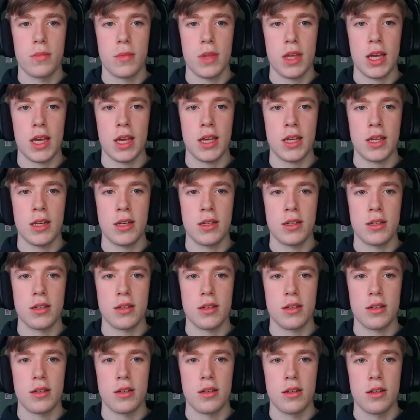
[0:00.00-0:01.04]
And
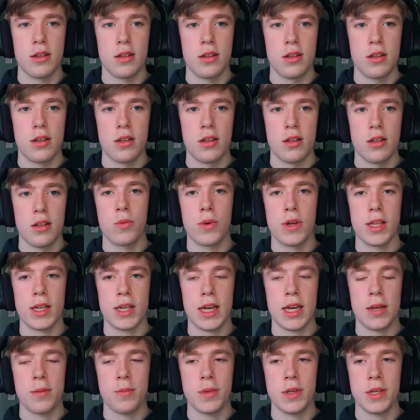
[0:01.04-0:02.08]
while
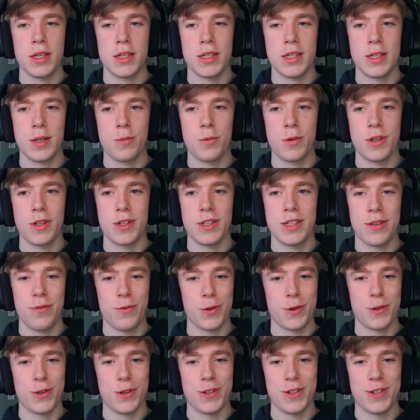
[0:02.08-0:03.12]
it can be somewhat
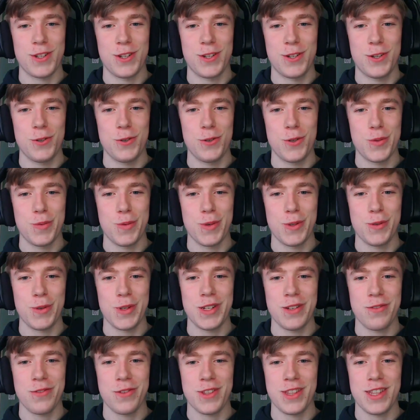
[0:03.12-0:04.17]
difficult to choose
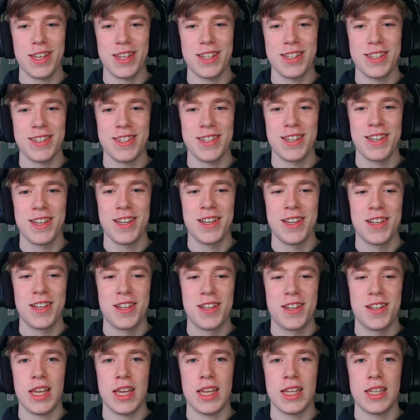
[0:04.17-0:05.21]
between different things,
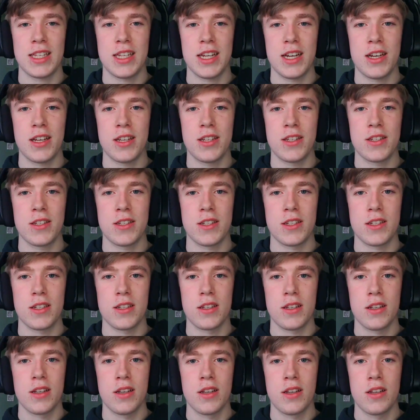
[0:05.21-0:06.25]
it does
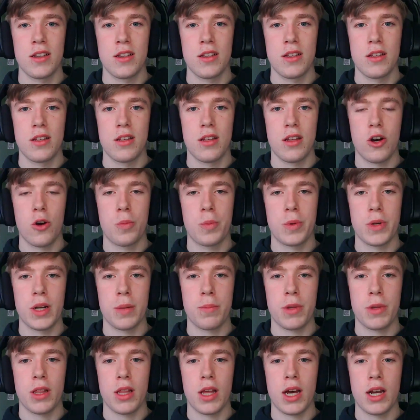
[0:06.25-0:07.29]
open
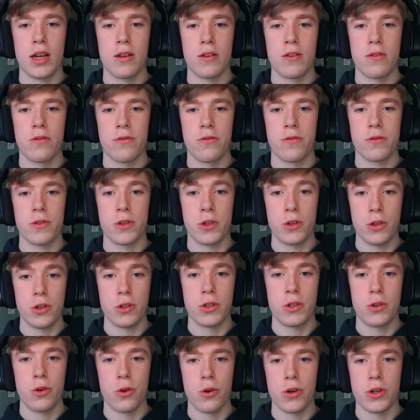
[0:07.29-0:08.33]
up a lot of
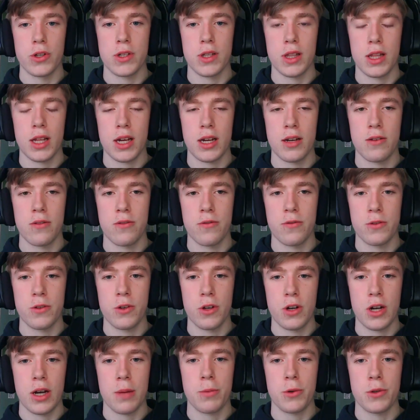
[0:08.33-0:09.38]
good doors, a lot of
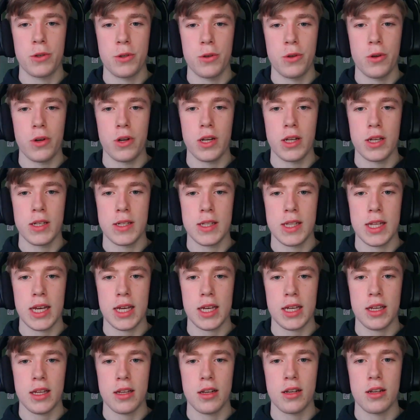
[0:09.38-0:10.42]
good opportunities that
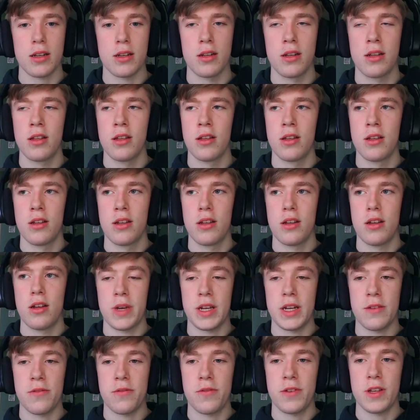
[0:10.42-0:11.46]
can
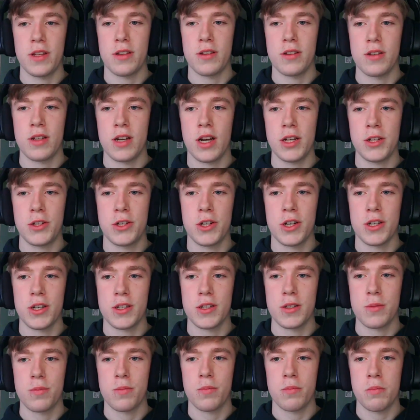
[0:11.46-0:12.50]
benefit not
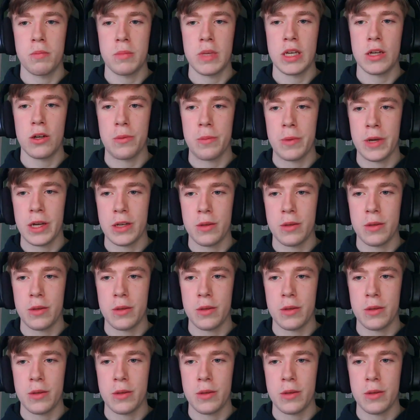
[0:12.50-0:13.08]
just me or my